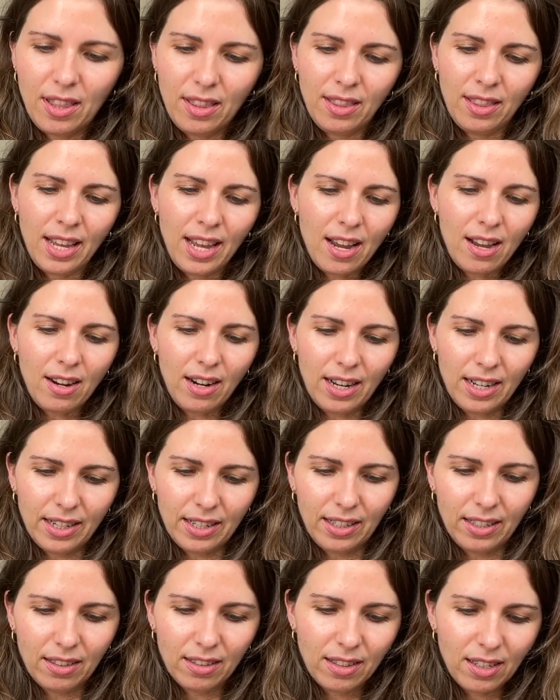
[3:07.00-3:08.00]
they are
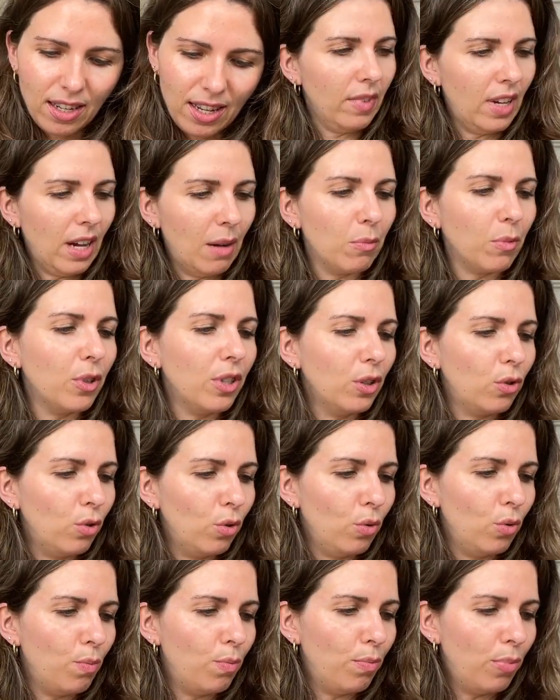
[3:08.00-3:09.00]
lined. I'm going
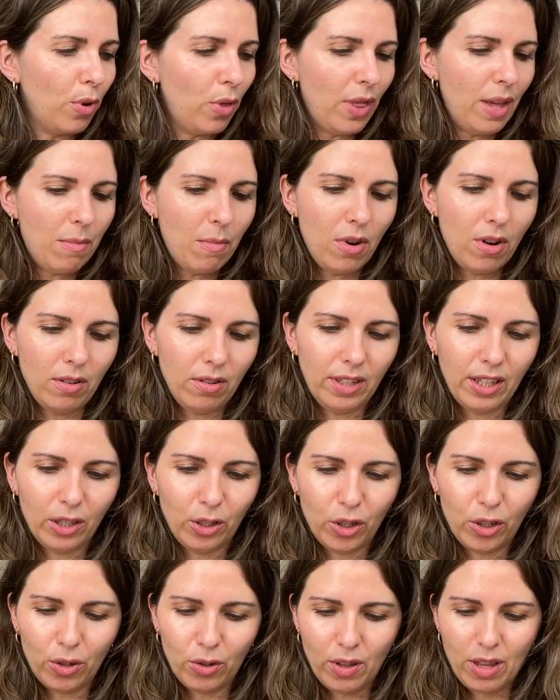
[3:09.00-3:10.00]
to put them on and
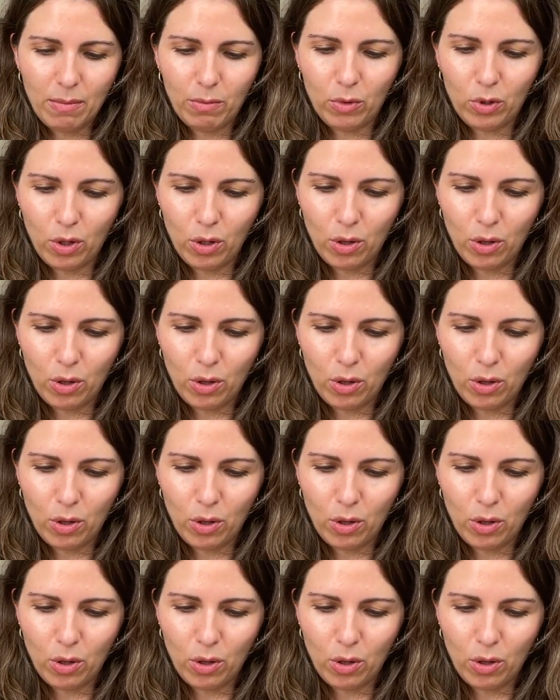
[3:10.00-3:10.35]
show them to